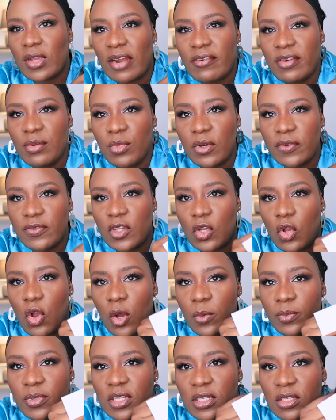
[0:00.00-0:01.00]
can remove the
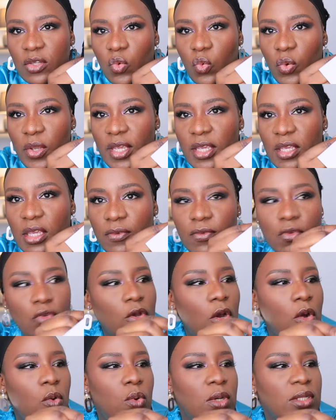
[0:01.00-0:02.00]
combs in the wig if you
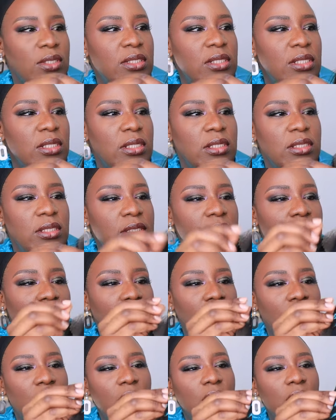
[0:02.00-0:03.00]
don't want it
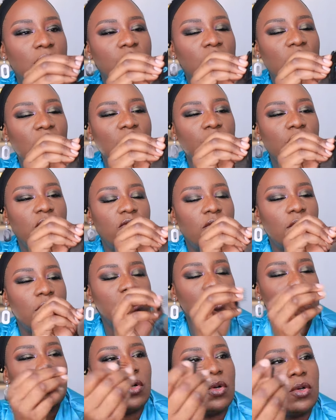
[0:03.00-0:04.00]
uh, you can remove all
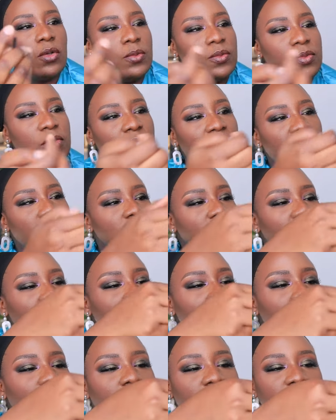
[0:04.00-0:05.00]
the combs let me just
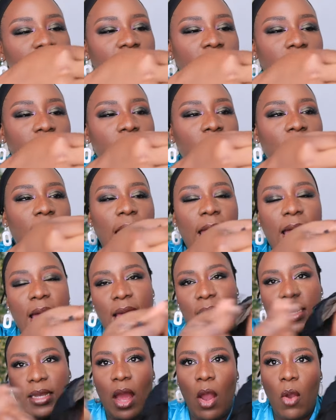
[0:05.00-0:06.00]
remove them
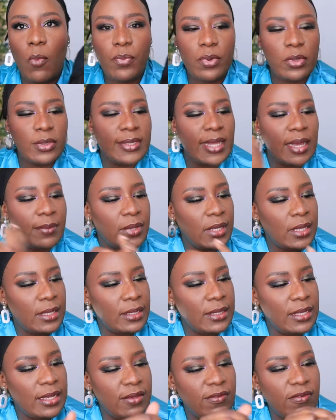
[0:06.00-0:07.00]
and i'll put them
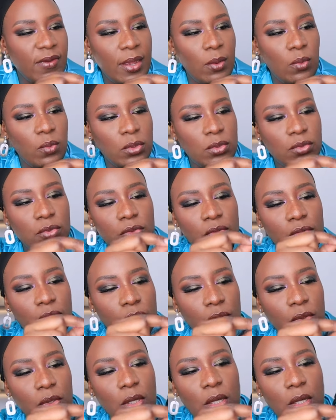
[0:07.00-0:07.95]
in if i want to